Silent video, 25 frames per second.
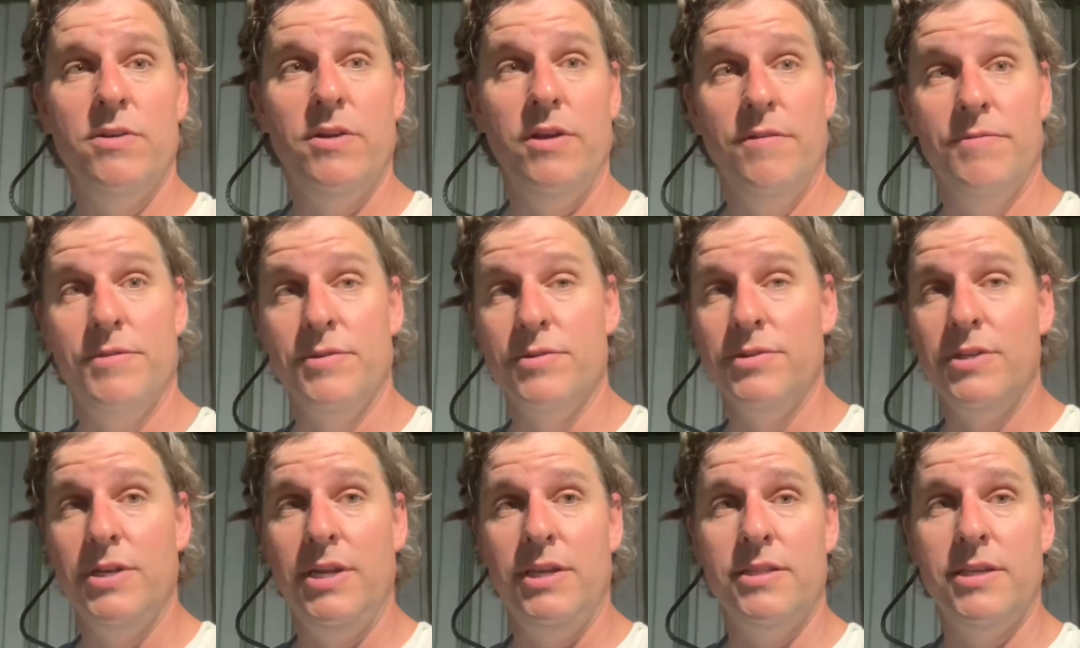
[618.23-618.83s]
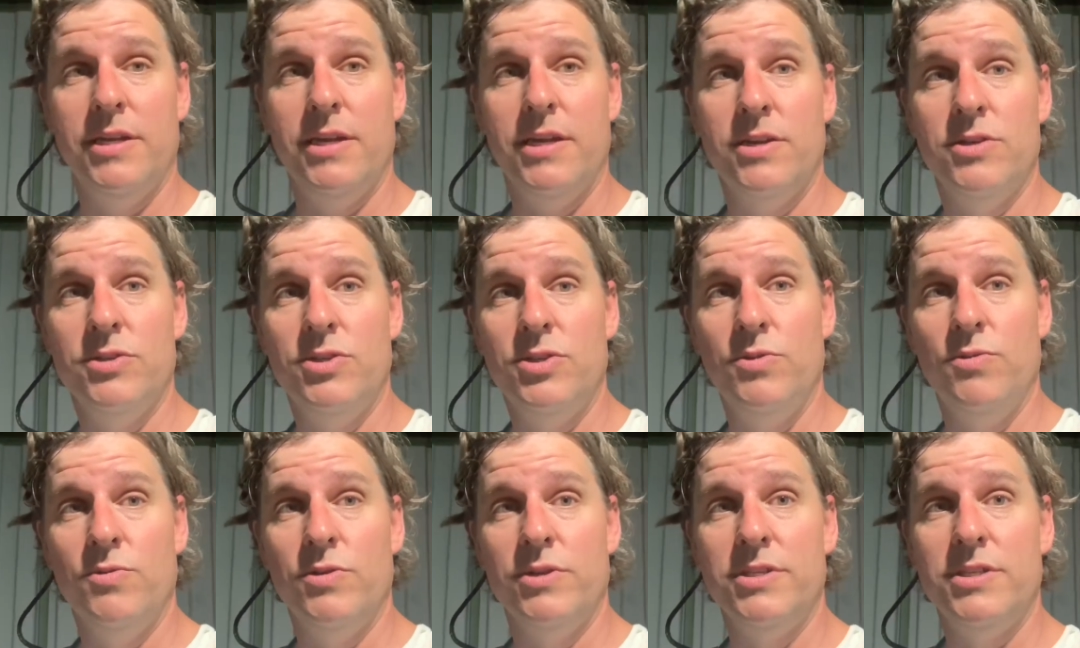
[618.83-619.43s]
If there's anything else
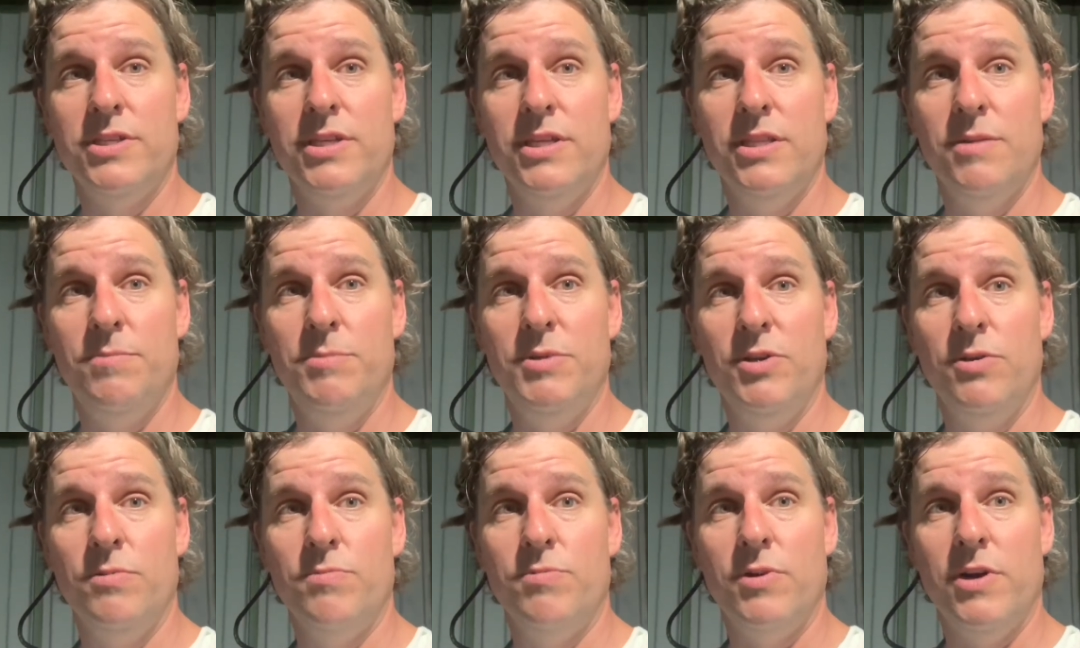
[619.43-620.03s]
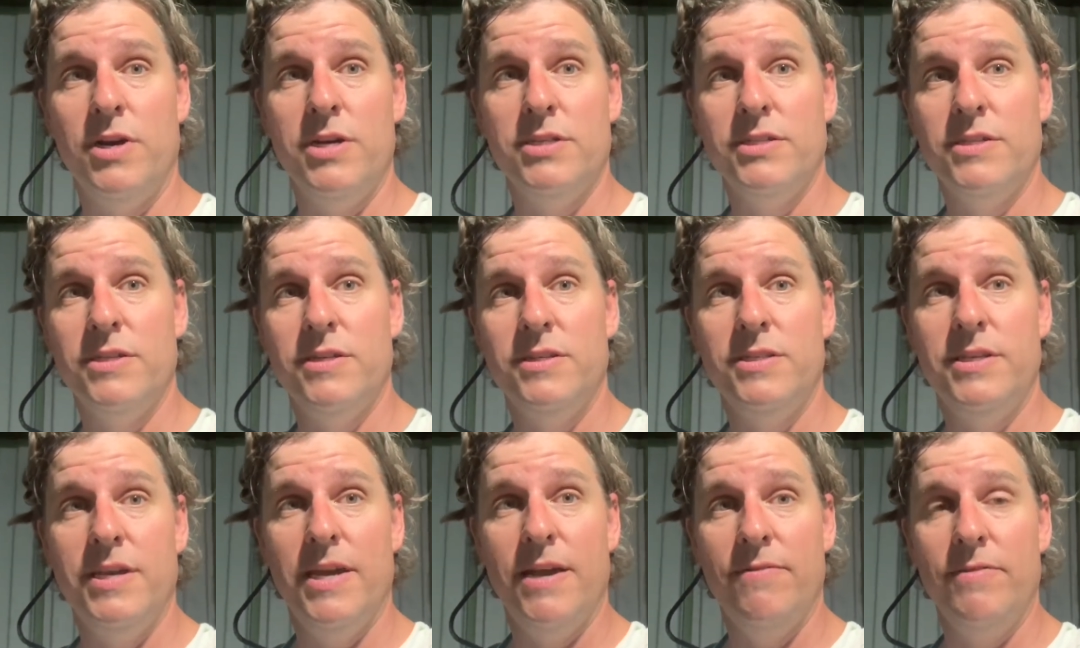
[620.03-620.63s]
you want to see in the build
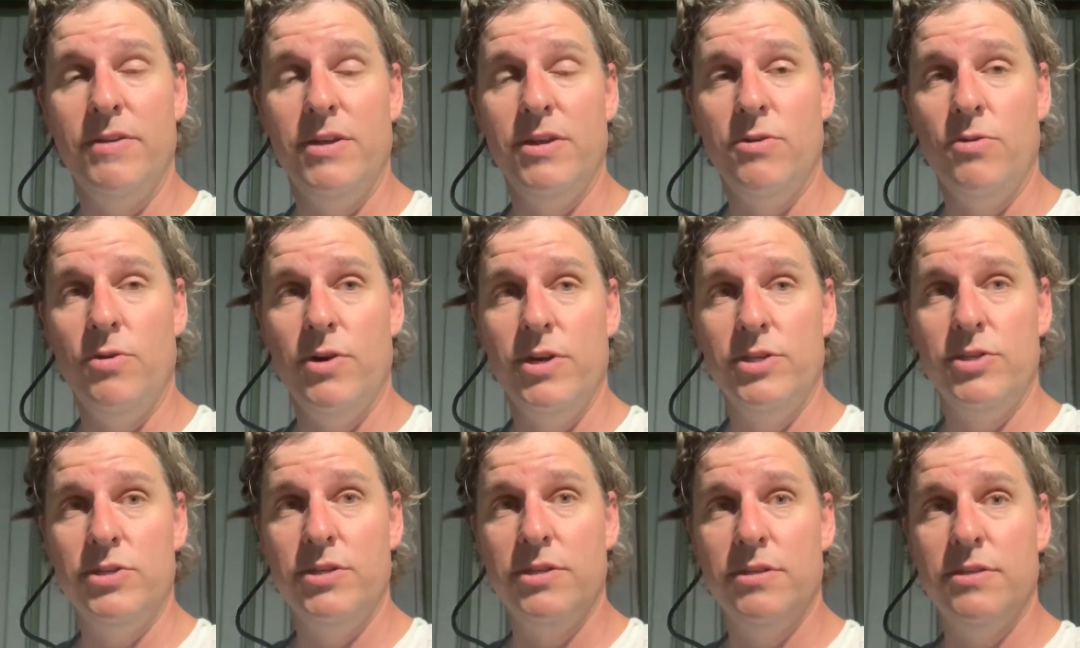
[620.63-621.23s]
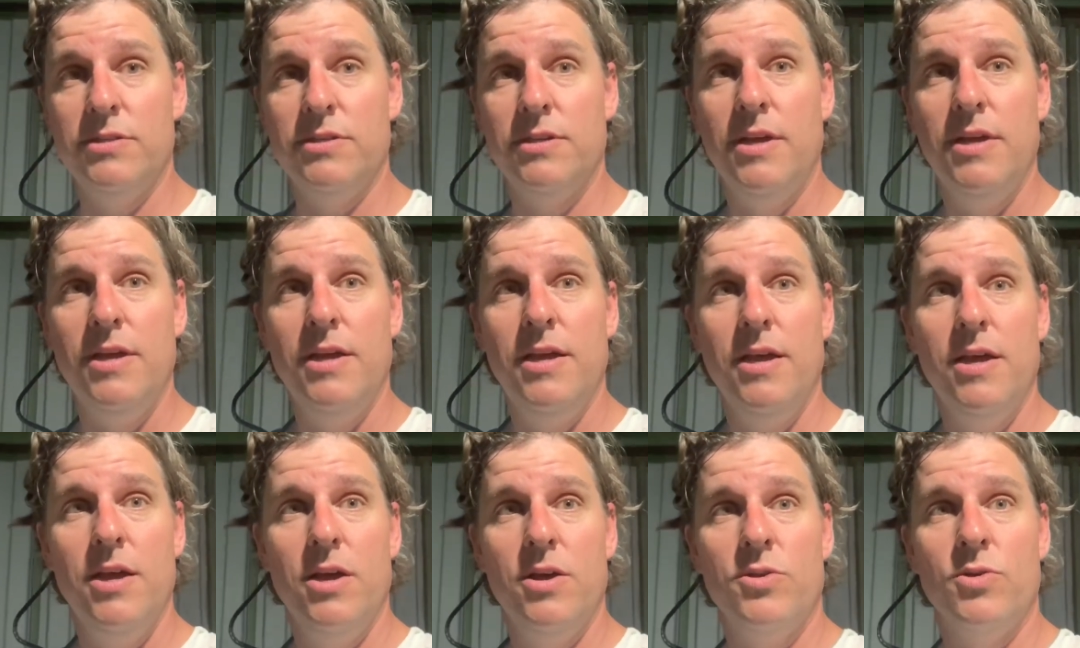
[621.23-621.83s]
process, you have any questions,
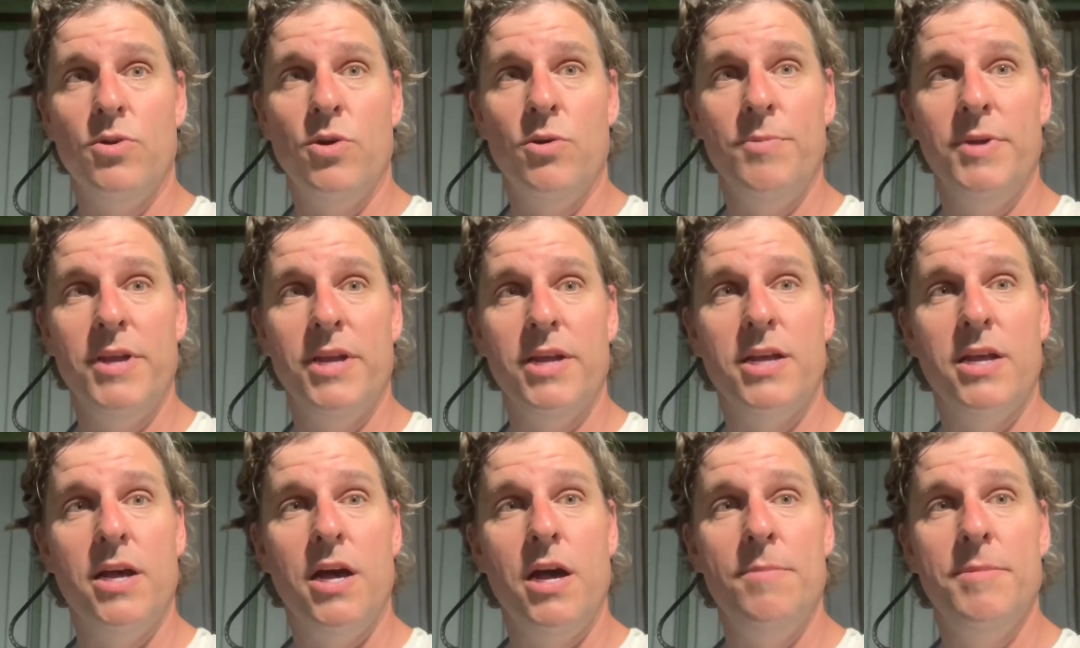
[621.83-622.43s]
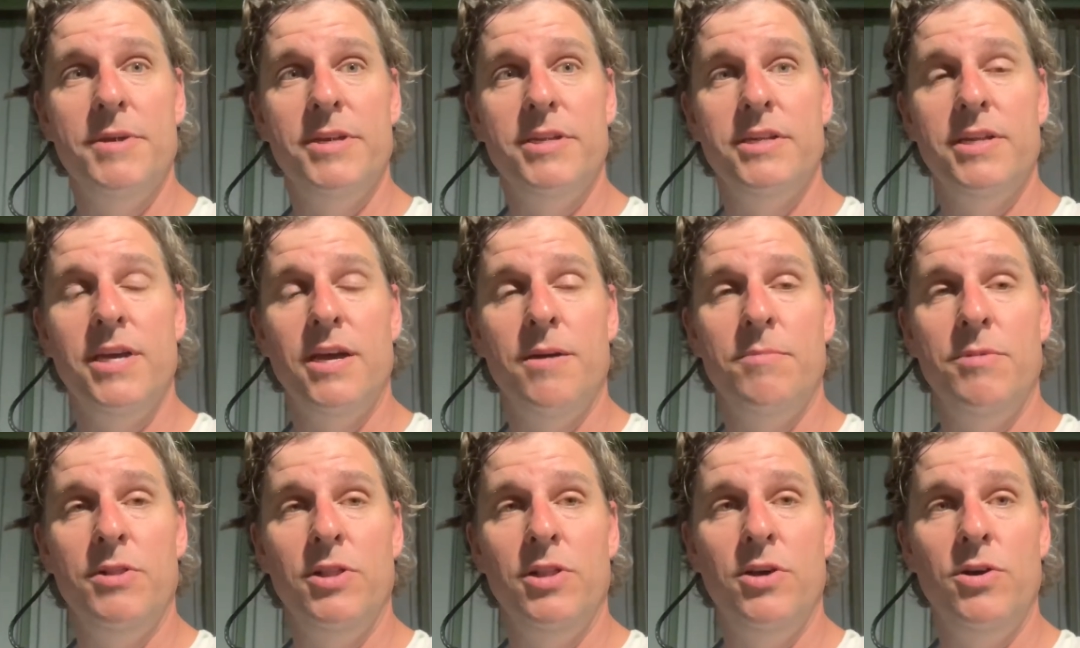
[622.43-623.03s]
throw me a comment
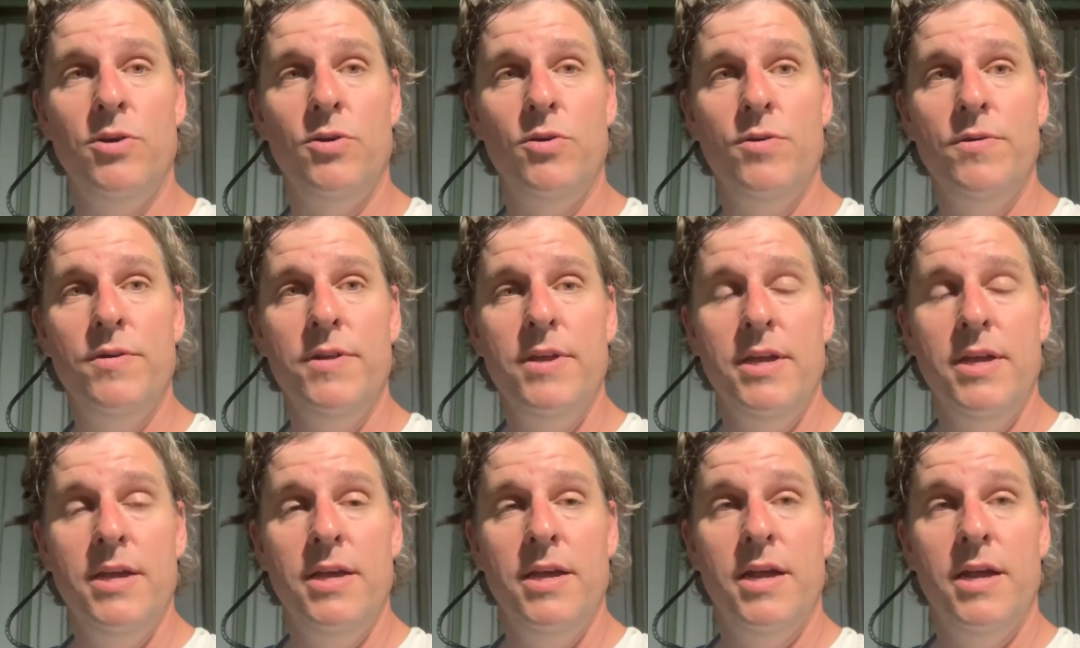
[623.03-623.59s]
down below.